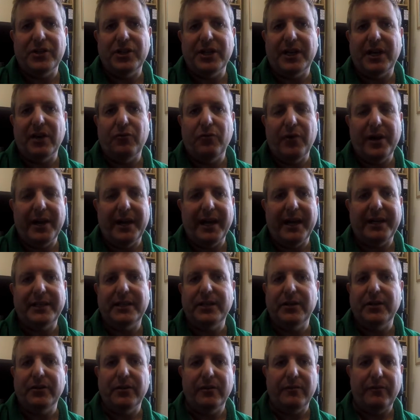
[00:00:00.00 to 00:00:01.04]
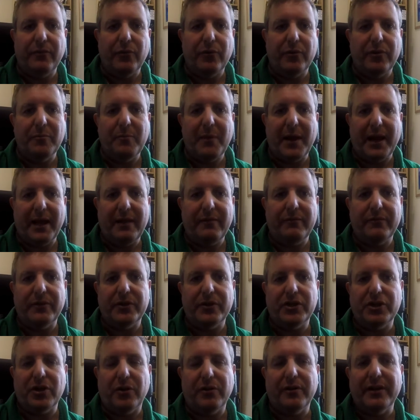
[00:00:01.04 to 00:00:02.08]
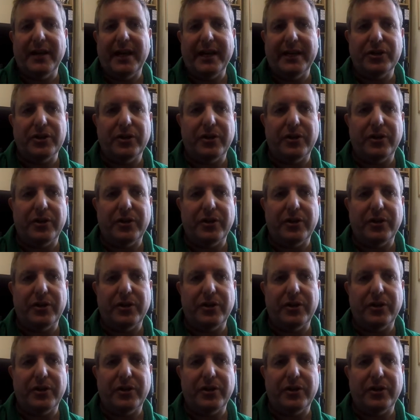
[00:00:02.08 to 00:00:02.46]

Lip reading: get re-elected on the 4th of May for South Lanarkshire